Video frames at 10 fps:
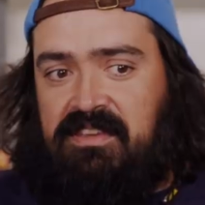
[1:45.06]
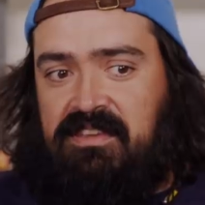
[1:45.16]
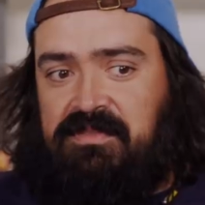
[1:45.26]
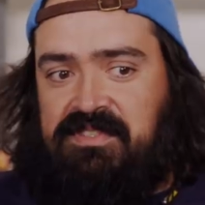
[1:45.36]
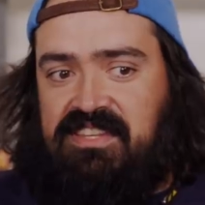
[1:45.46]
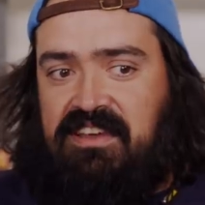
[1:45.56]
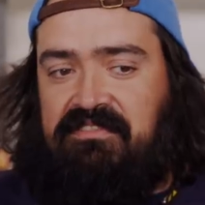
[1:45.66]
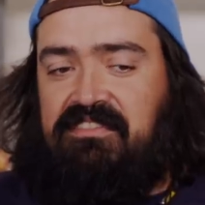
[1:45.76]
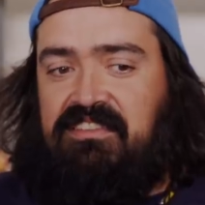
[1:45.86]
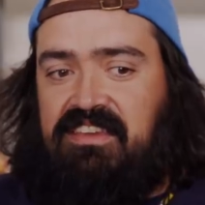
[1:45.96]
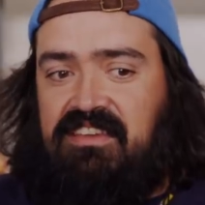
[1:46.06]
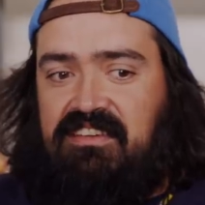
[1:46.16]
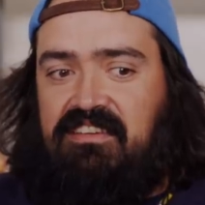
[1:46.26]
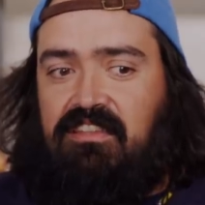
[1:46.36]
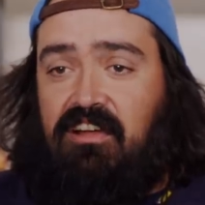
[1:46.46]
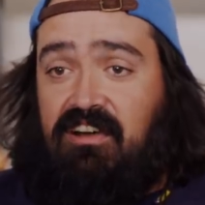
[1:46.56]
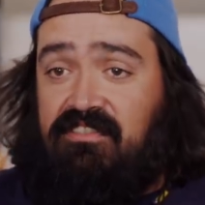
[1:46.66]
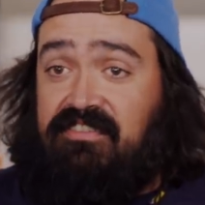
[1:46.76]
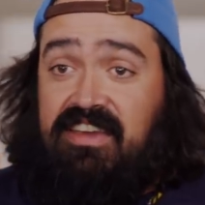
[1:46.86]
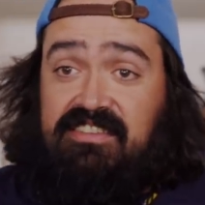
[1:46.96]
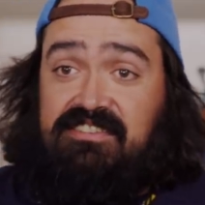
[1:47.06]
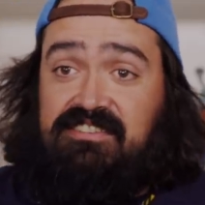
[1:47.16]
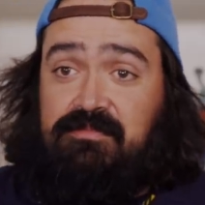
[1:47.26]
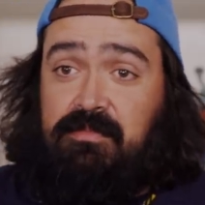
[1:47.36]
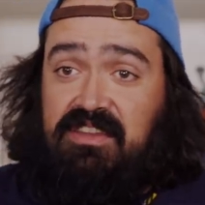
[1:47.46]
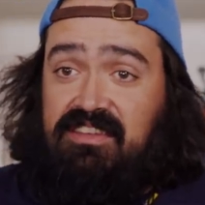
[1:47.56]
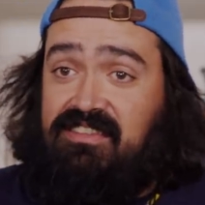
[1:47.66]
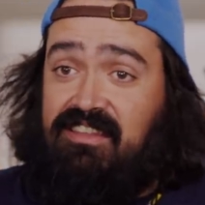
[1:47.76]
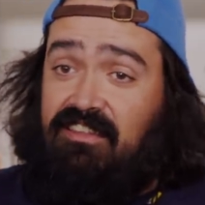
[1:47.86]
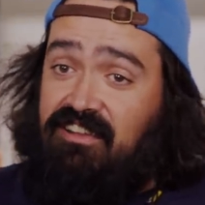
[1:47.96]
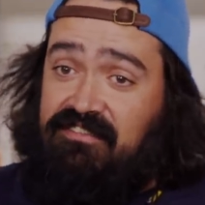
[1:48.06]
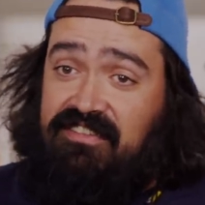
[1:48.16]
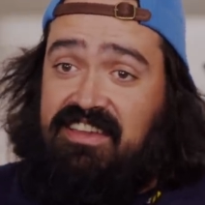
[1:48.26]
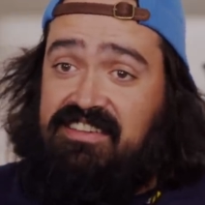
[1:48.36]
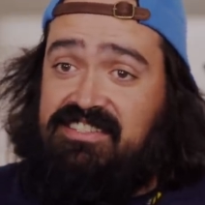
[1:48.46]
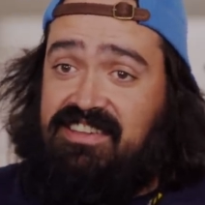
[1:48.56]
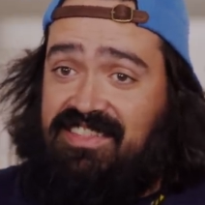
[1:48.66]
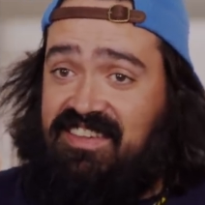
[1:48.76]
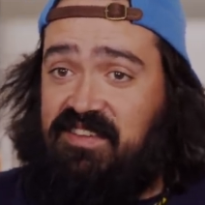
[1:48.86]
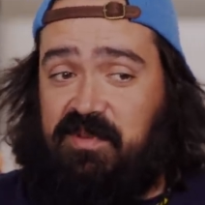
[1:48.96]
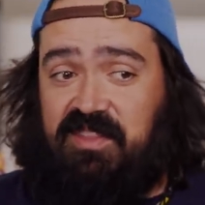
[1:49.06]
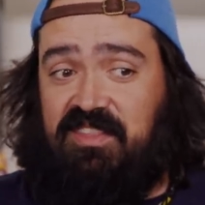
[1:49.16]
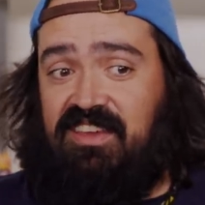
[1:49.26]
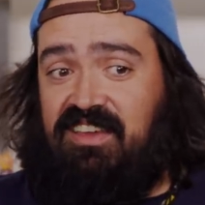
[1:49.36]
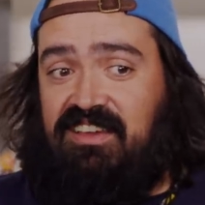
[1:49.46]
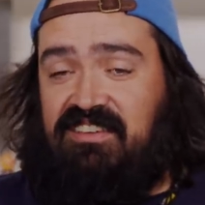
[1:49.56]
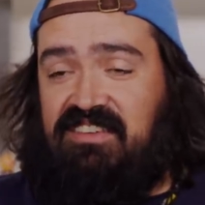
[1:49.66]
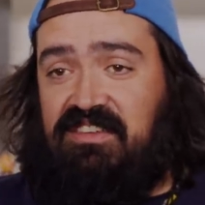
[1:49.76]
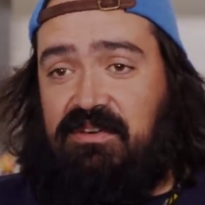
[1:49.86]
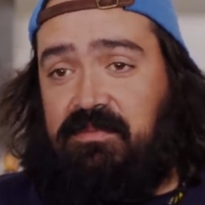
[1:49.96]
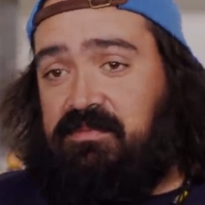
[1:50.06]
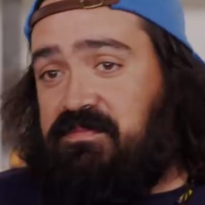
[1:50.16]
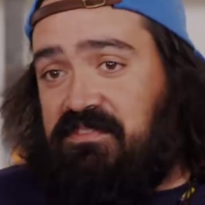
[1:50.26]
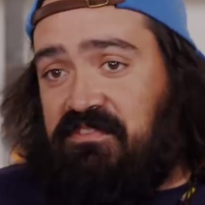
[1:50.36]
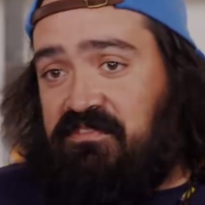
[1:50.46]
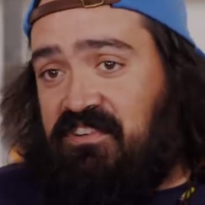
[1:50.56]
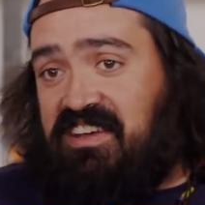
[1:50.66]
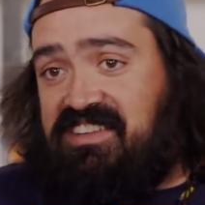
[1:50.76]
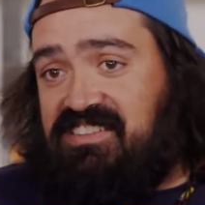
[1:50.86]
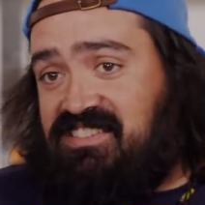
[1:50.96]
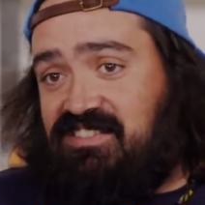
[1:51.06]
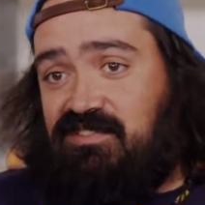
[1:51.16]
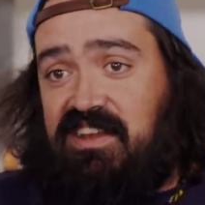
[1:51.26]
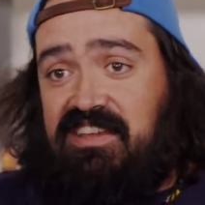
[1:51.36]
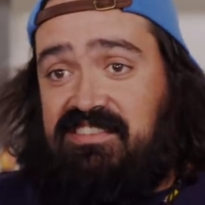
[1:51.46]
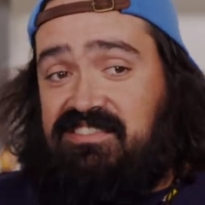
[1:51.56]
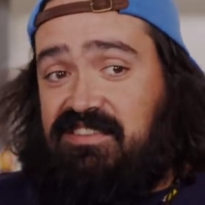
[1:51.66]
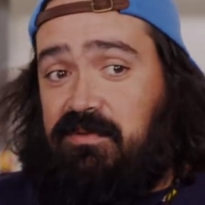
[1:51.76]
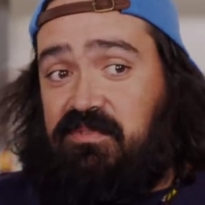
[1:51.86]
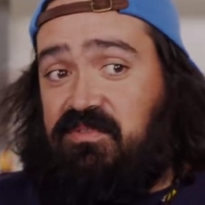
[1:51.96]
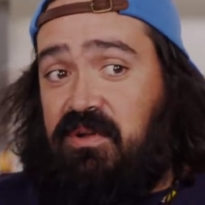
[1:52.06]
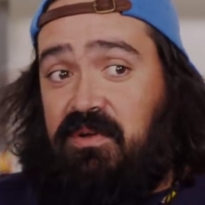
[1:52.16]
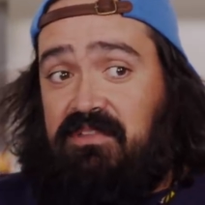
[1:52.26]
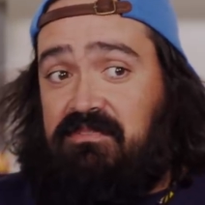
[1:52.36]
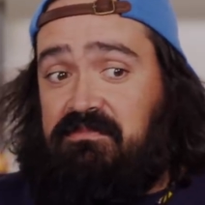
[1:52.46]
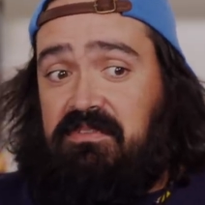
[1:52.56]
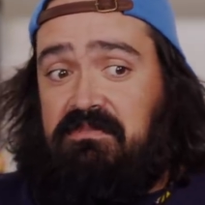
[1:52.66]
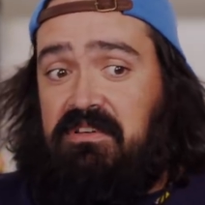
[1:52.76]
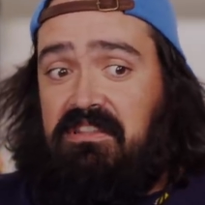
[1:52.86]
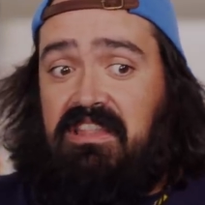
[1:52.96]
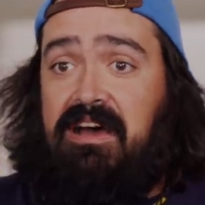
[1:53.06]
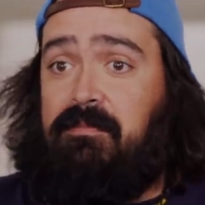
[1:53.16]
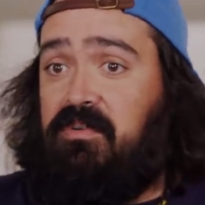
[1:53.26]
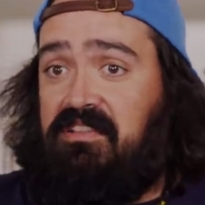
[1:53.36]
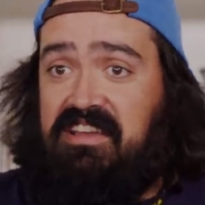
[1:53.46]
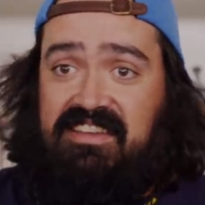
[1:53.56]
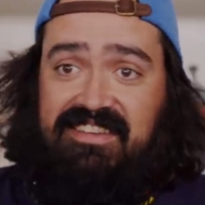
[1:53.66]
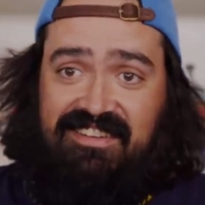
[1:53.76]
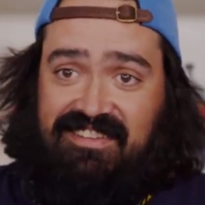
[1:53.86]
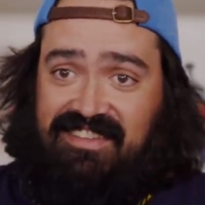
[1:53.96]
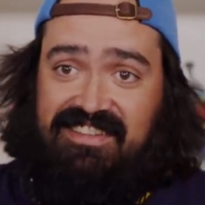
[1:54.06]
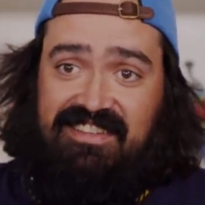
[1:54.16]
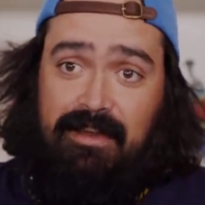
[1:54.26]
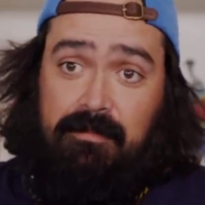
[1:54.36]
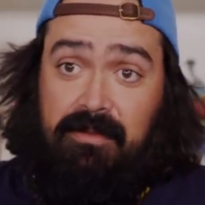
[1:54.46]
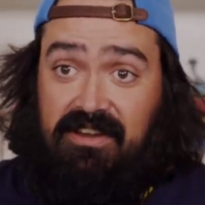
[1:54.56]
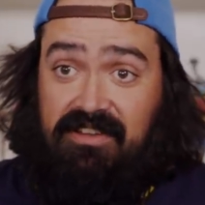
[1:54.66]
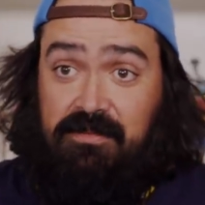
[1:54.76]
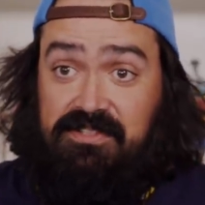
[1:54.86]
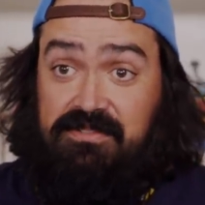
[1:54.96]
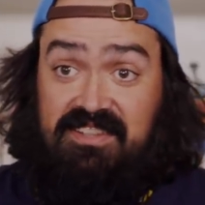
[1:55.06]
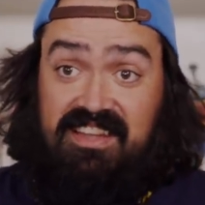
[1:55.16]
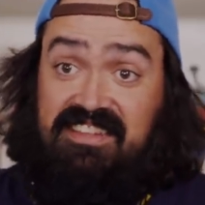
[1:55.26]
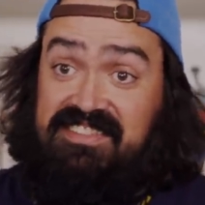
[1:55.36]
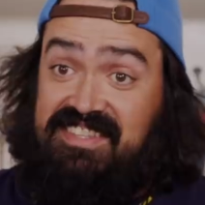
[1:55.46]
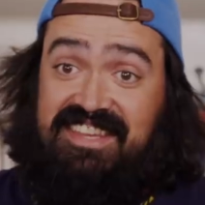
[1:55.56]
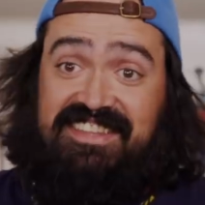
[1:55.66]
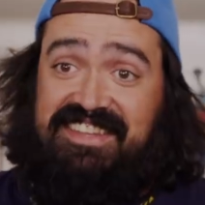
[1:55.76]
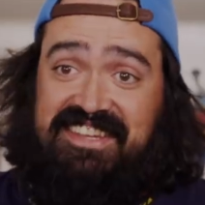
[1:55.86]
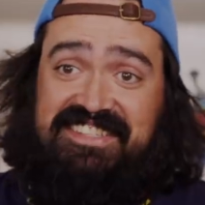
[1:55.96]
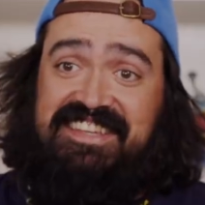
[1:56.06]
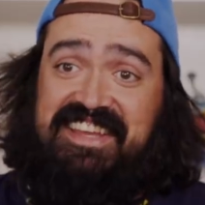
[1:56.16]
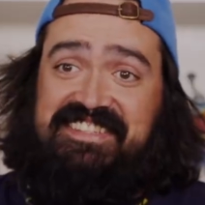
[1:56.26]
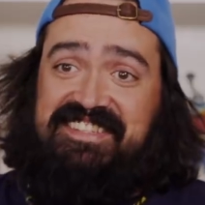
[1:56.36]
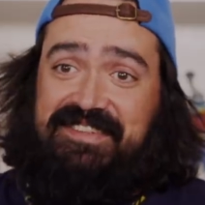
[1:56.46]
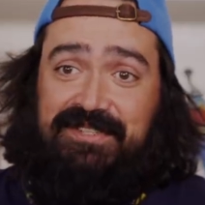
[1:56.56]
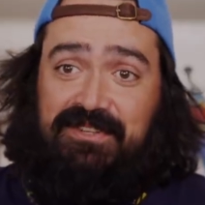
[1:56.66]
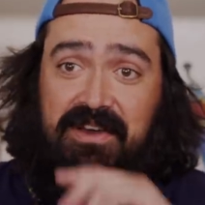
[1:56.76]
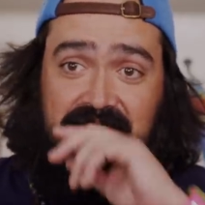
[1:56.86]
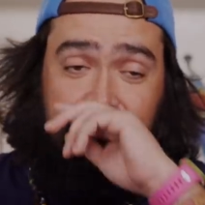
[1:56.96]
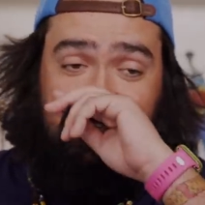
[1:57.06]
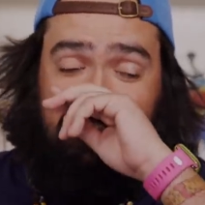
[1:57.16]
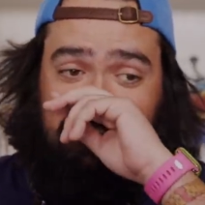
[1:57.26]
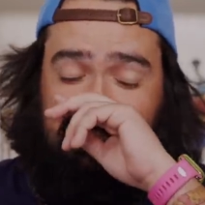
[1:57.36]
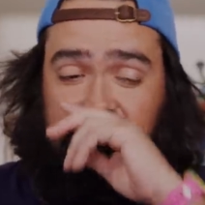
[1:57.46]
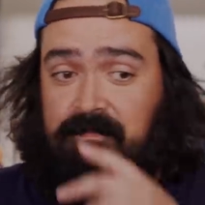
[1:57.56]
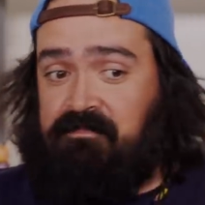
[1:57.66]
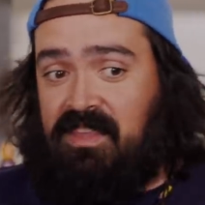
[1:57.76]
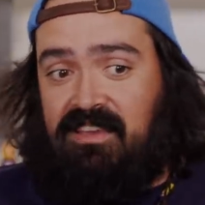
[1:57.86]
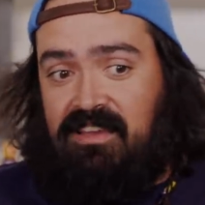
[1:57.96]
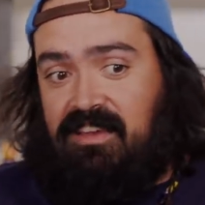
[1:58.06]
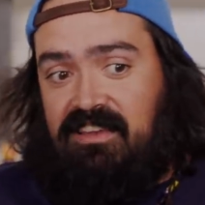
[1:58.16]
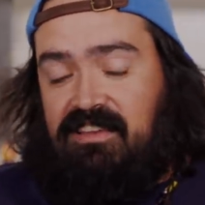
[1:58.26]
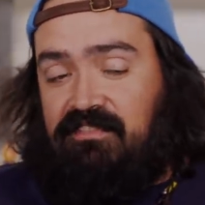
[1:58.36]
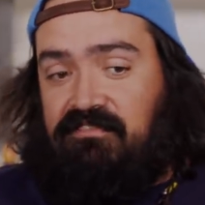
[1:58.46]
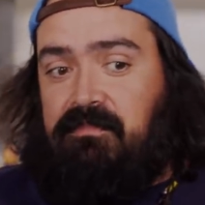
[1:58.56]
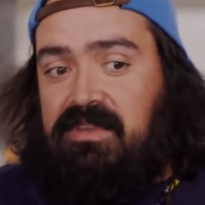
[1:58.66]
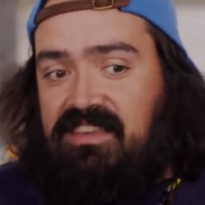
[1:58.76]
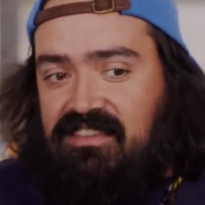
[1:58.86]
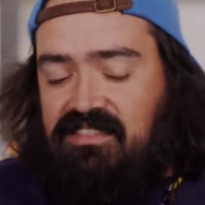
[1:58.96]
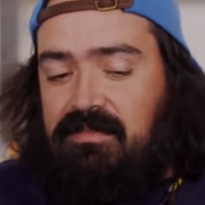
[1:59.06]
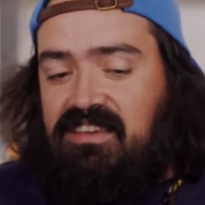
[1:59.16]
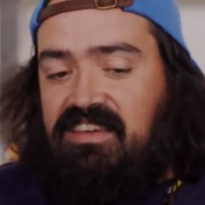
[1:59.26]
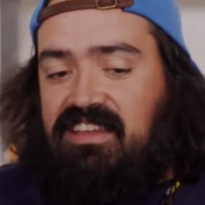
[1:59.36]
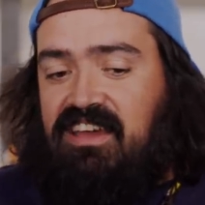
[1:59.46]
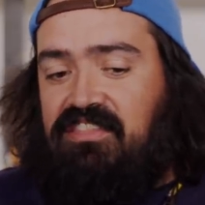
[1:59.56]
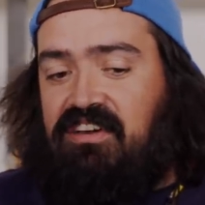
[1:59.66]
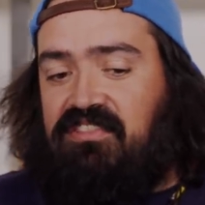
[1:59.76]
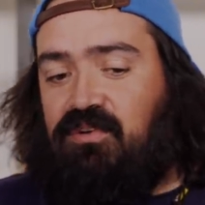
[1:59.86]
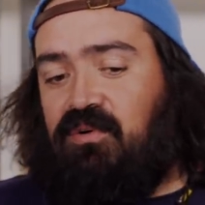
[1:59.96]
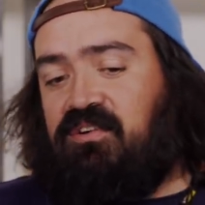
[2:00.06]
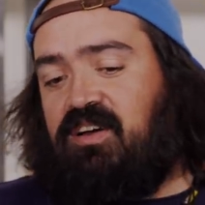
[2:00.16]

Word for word: it was definitely a, a, long veg, but in that long veg, I think with you know different varieties of strains, they would grow a, a lot more lankier in that time period, which was a nice thing that it stayed so squat because for me at the beginning, I thought the whole